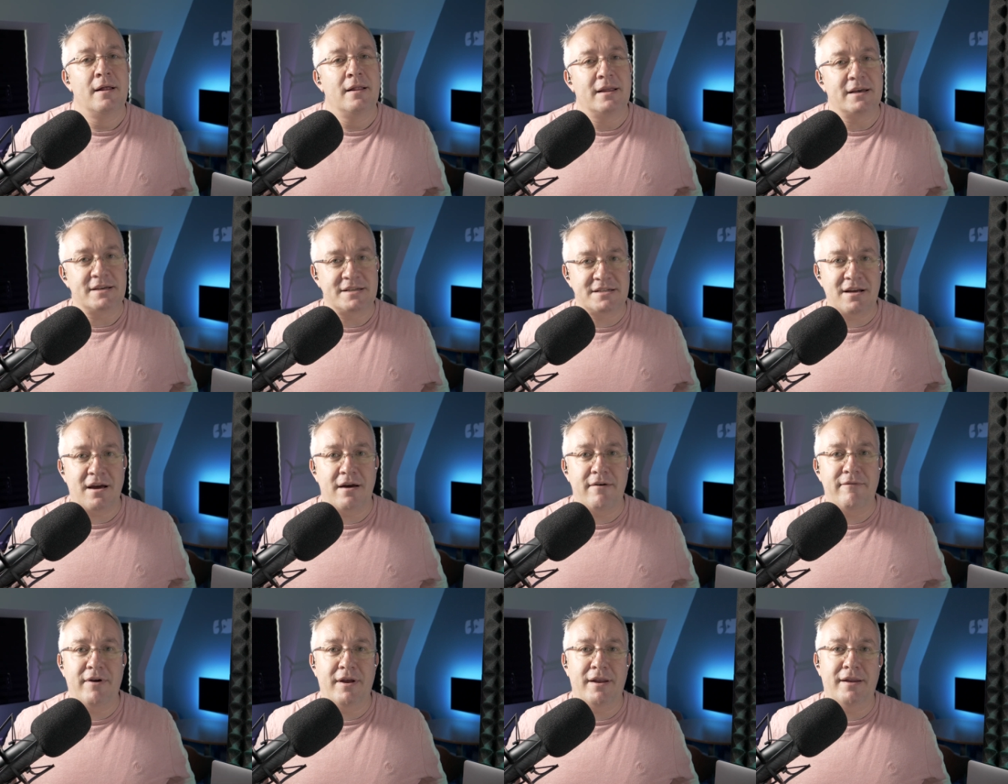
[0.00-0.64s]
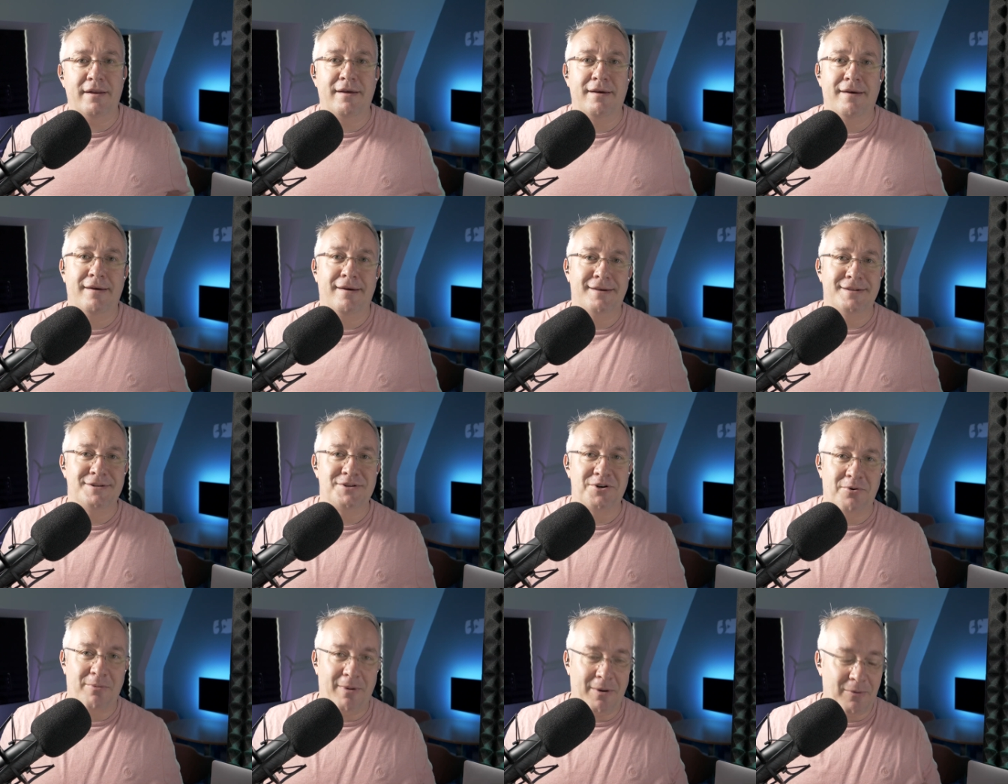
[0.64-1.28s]
Let's dive in
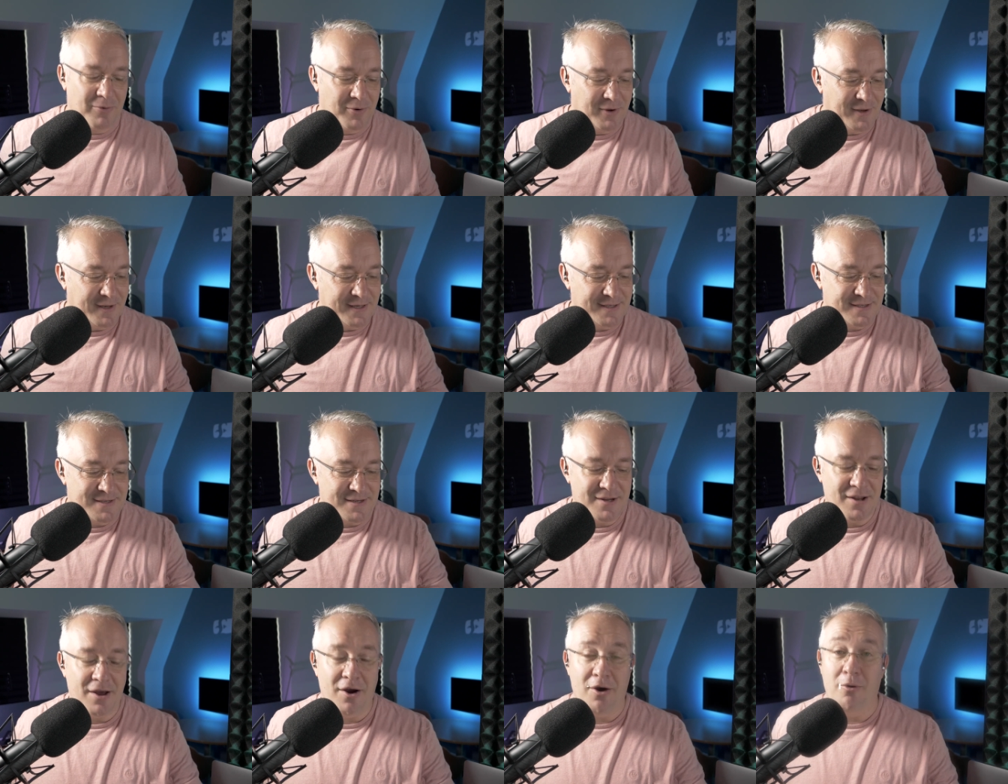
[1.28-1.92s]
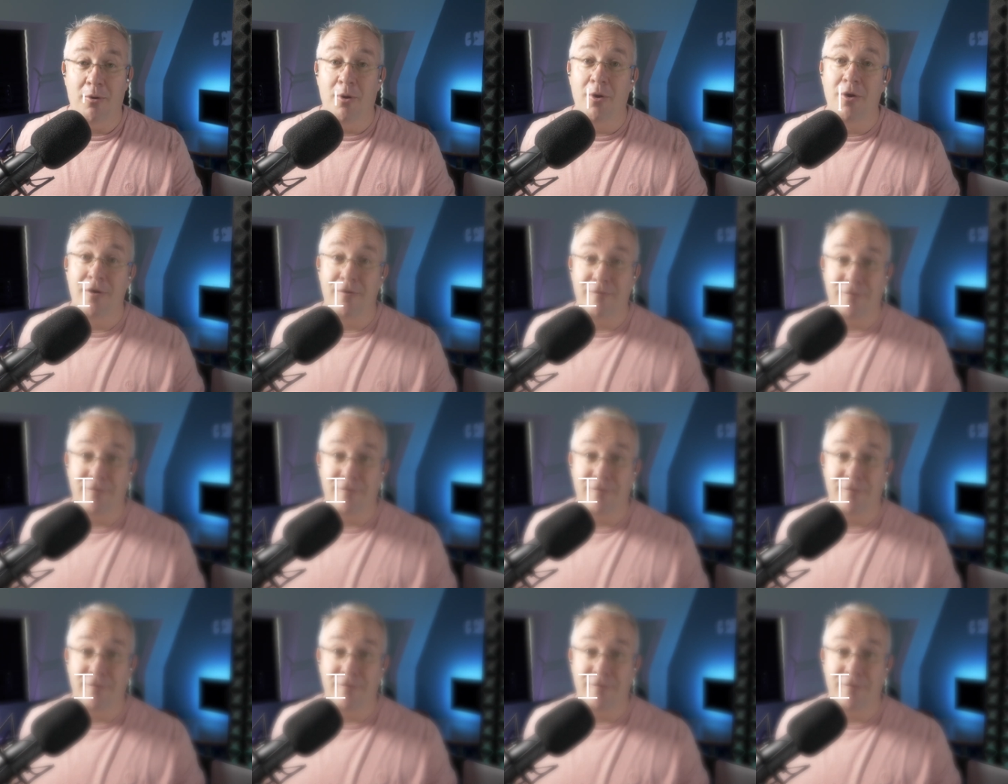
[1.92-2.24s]
and talk about what you need to know